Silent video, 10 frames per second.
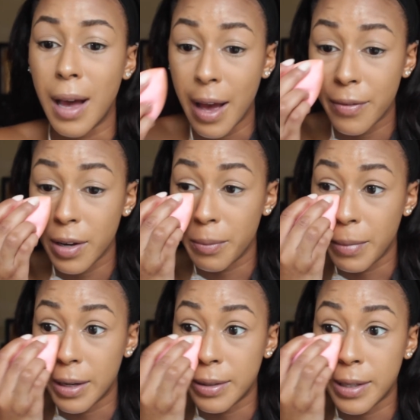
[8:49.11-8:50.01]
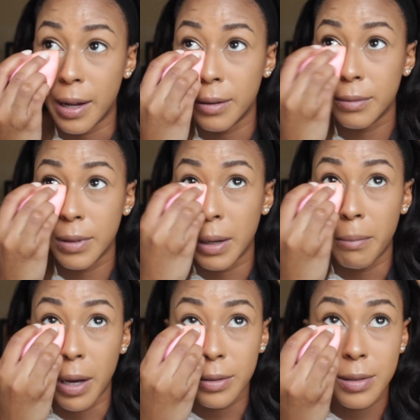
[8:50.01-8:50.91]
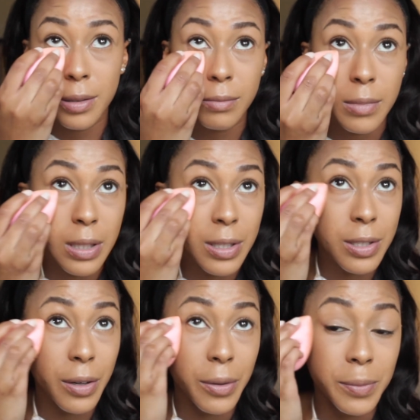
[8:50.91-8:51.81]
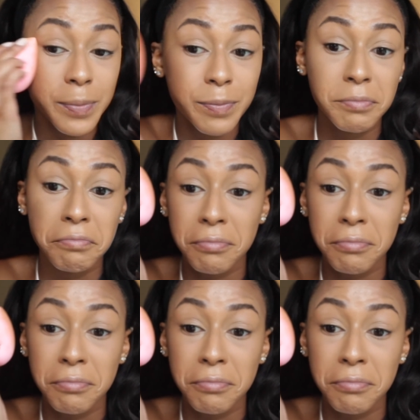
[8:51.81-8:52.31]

I haven't even made a dent in months. So